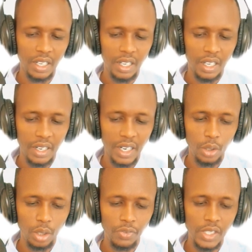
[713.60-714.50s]

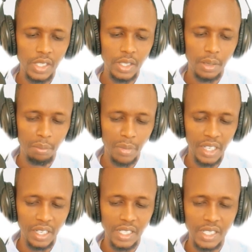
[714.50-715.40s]
Write-off is
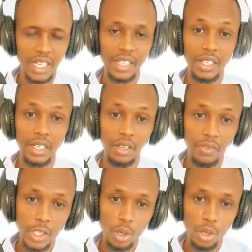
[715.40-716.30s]
minus. And then
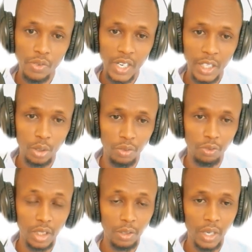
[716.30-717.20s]
reversal of write-off.
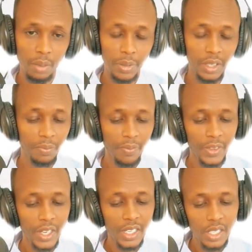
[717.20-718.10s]
What will happen?
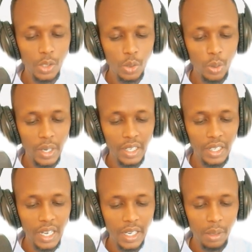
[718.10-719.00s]
Since you are
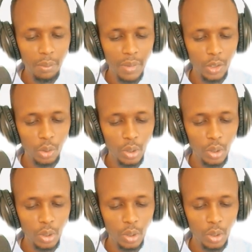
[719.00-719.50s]
adding back to your